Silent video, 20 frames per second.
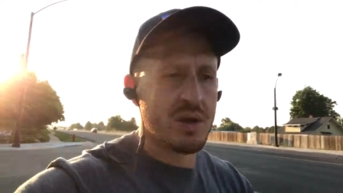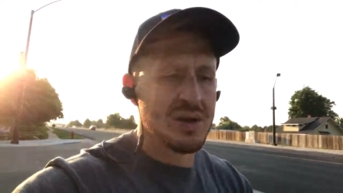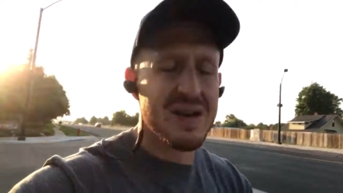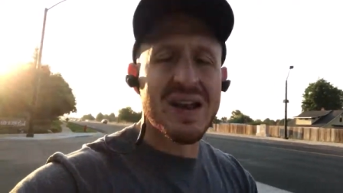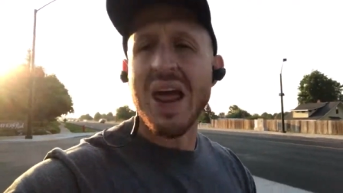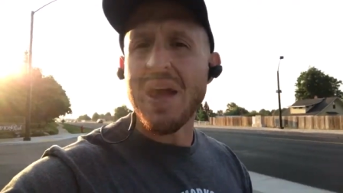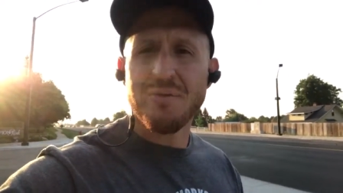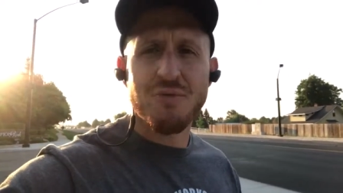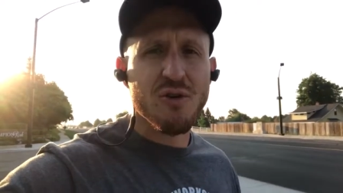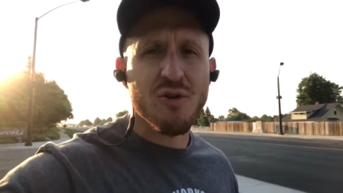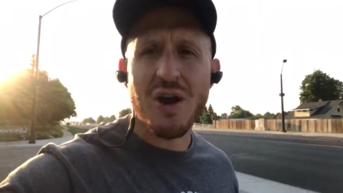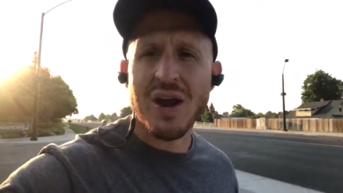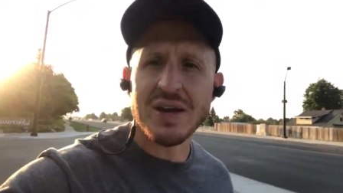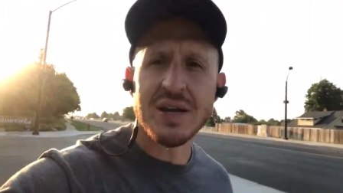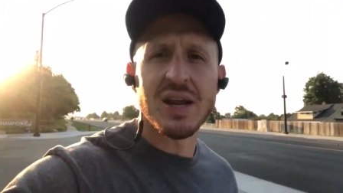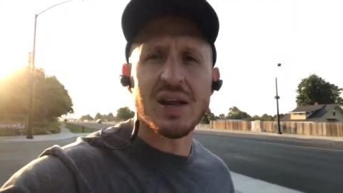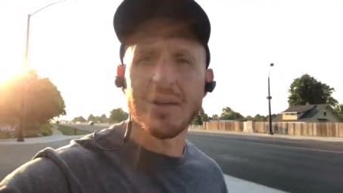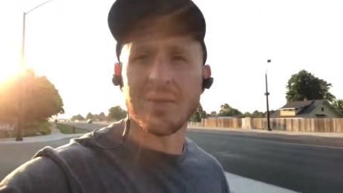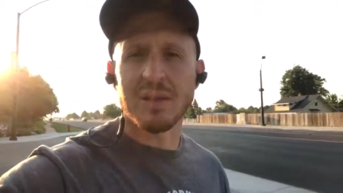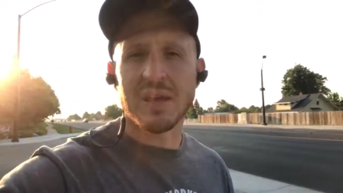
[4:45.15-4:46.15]

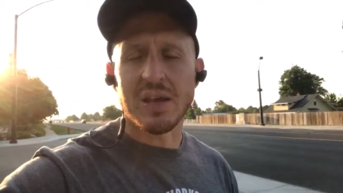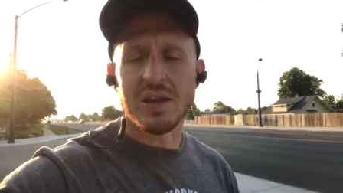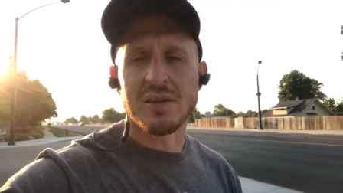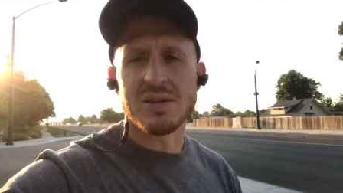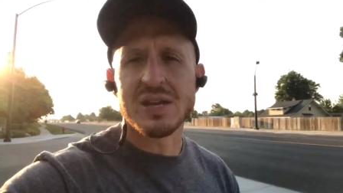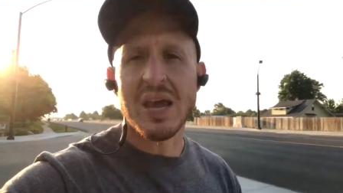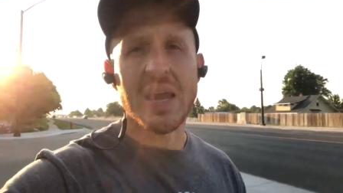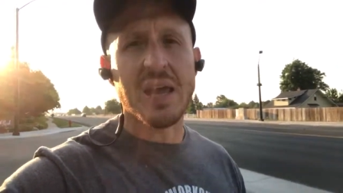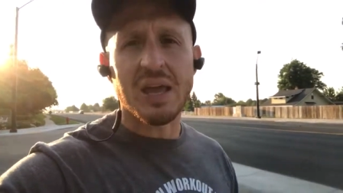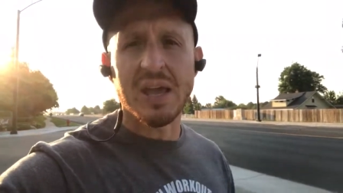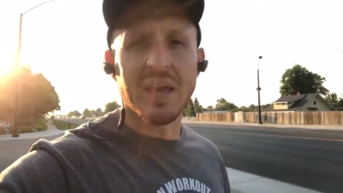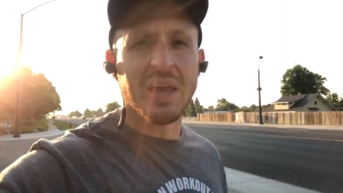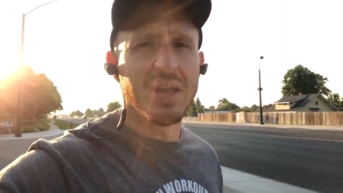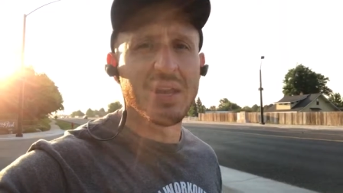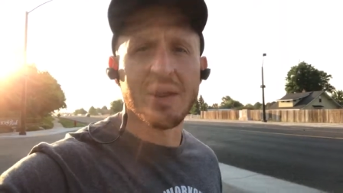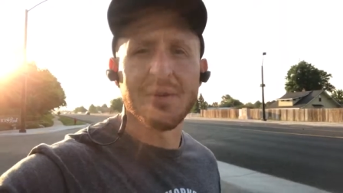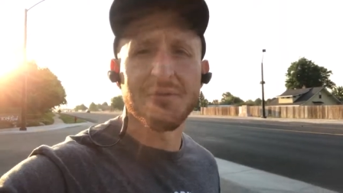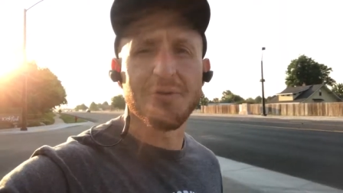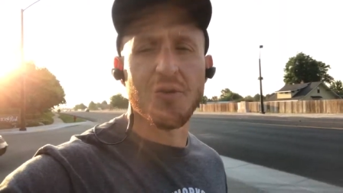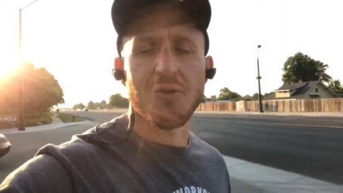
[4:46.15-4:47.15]
Never-endingly taking
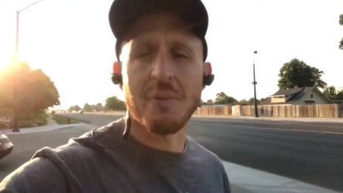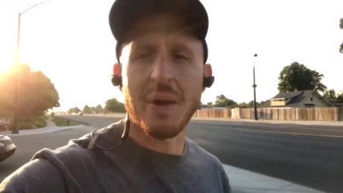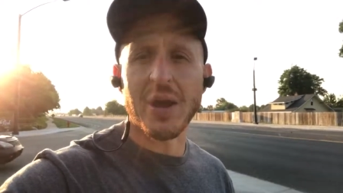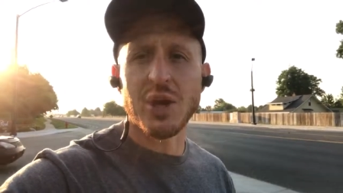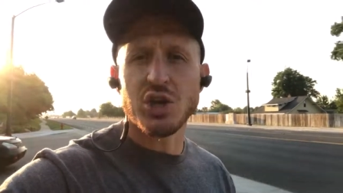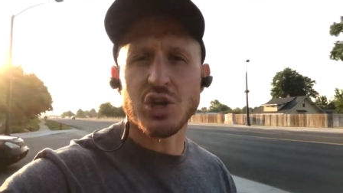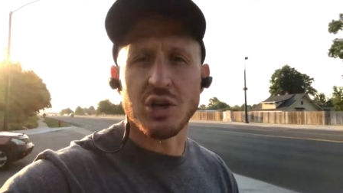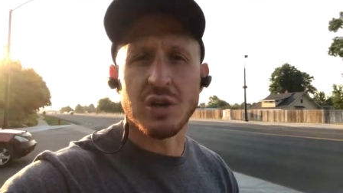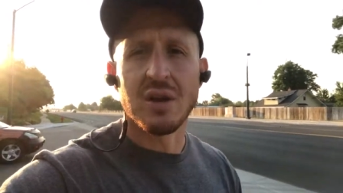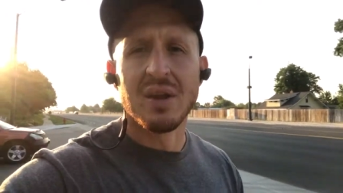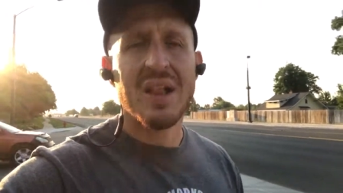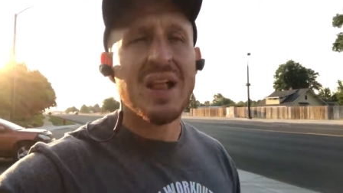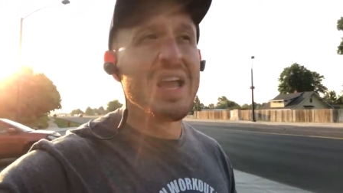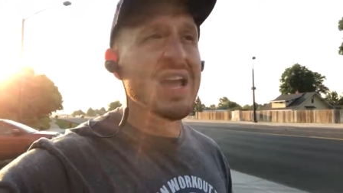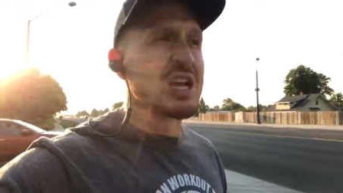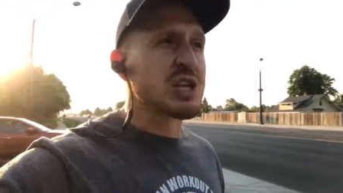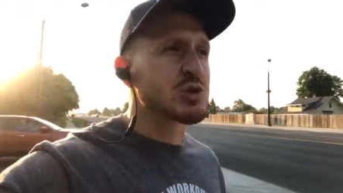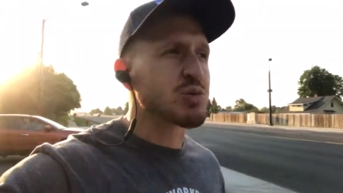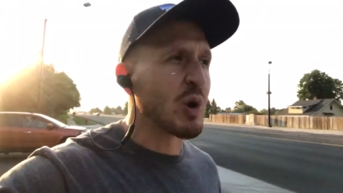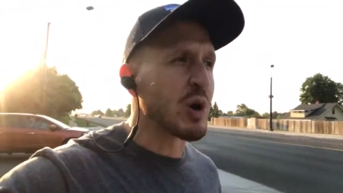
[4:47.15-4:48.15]
in information.
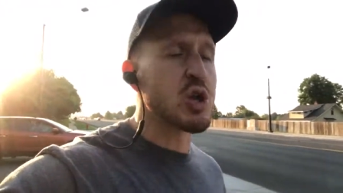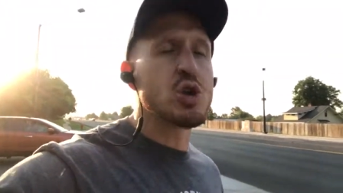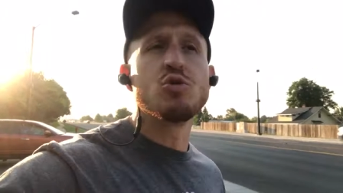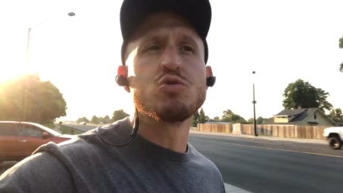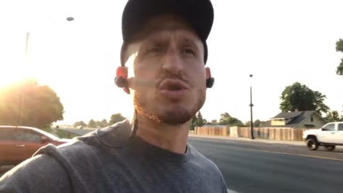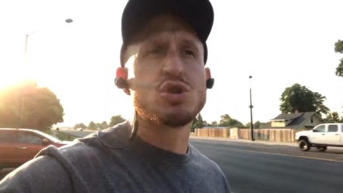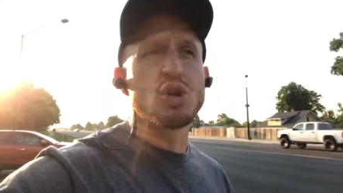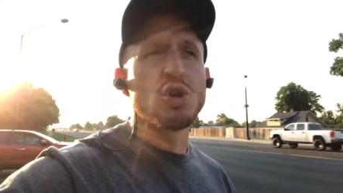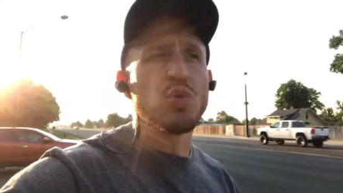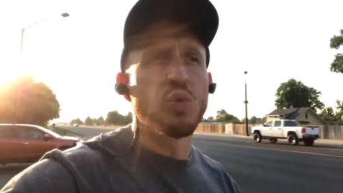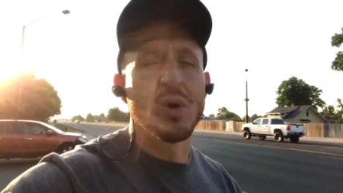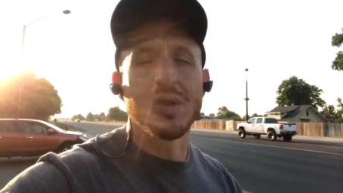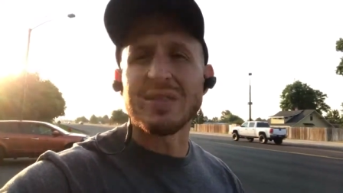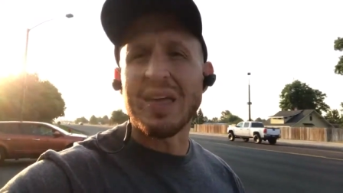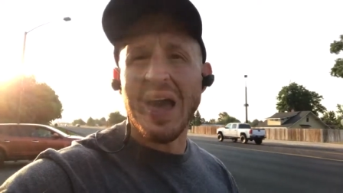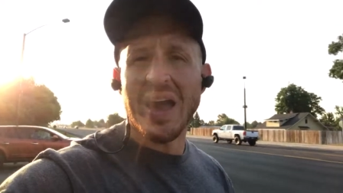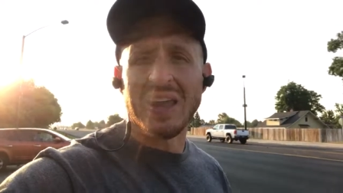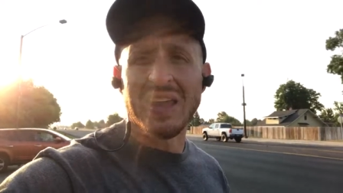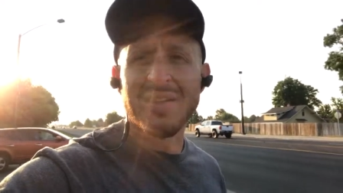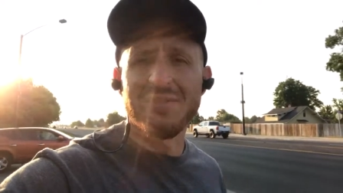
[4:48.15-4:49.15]
It's what you do with
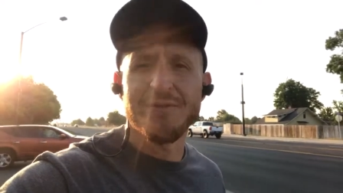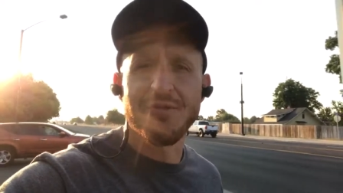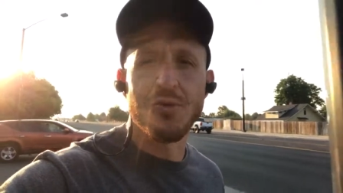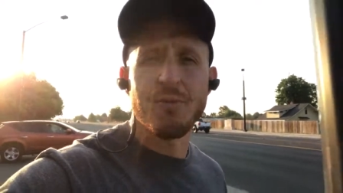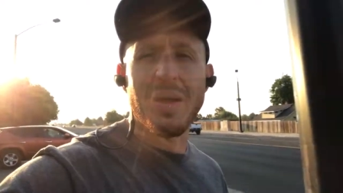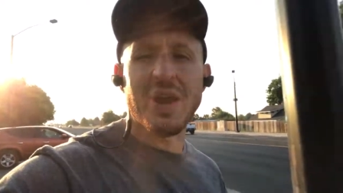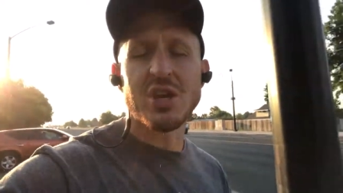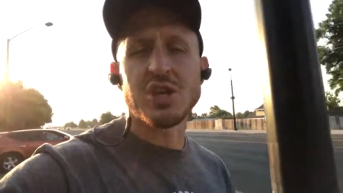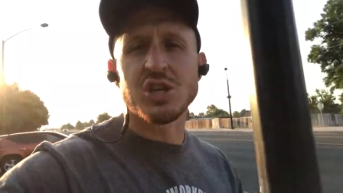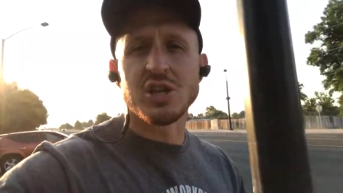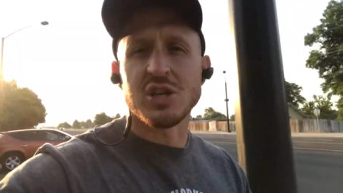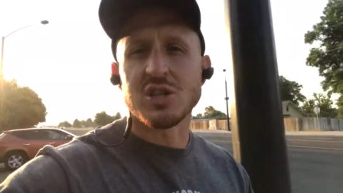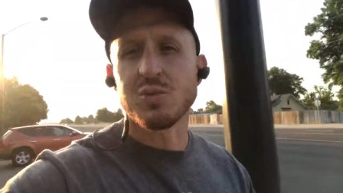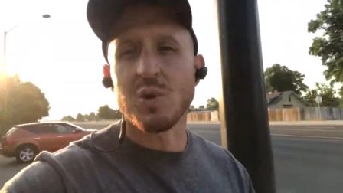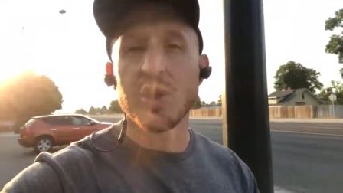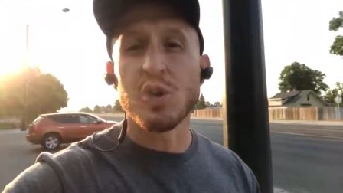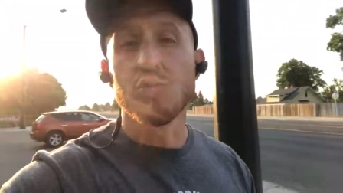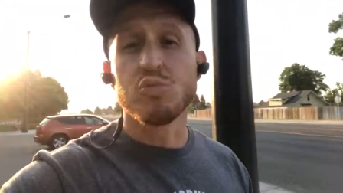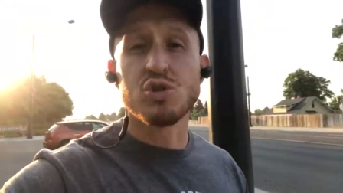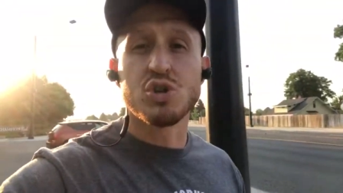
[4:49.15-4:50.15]
that information. It's
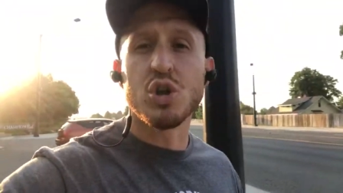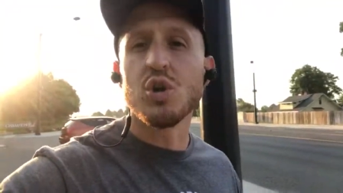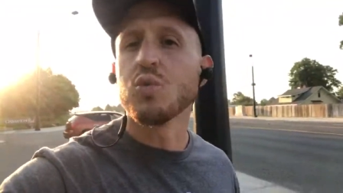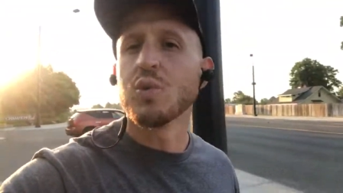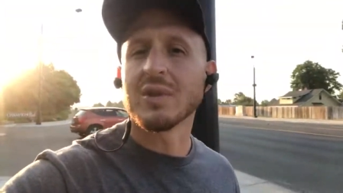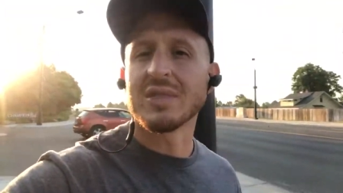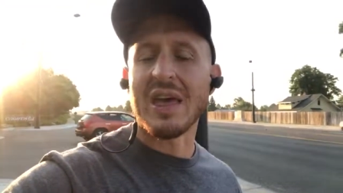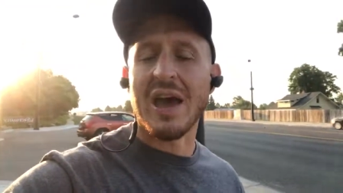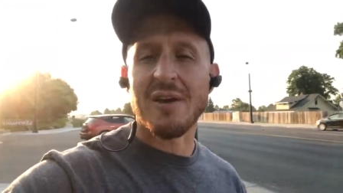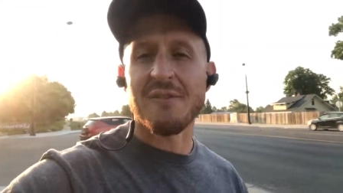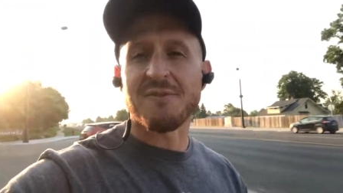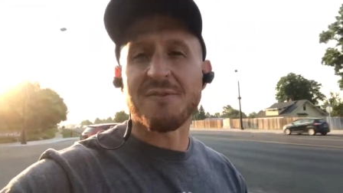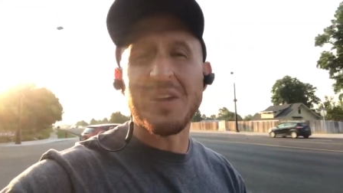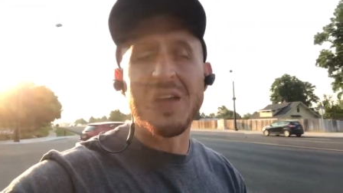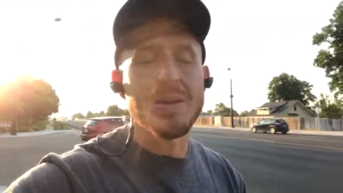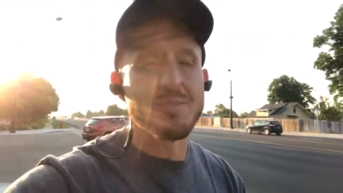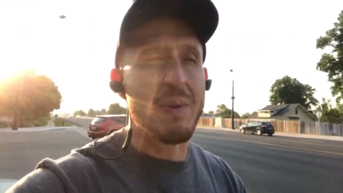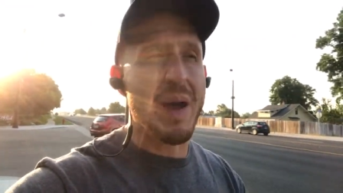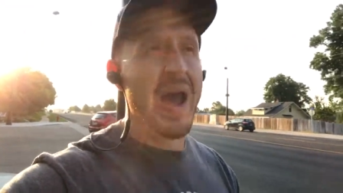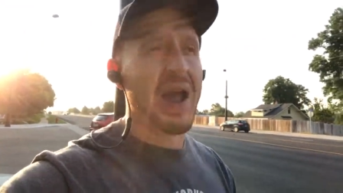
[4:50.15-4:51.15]
what you do with that
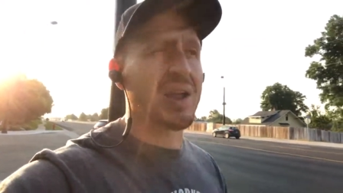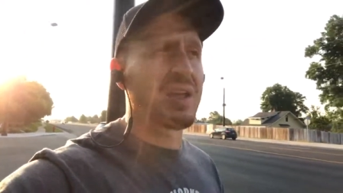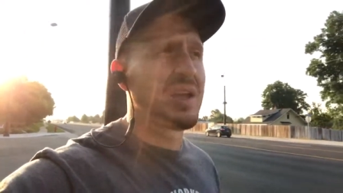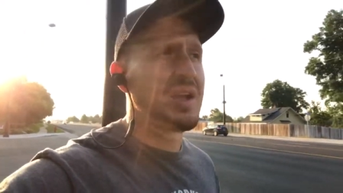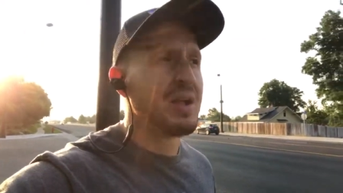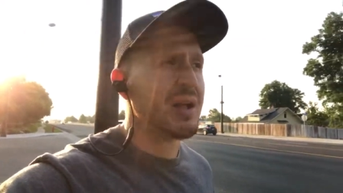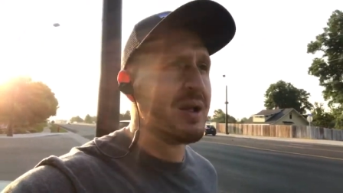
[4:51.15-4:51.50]
feedback.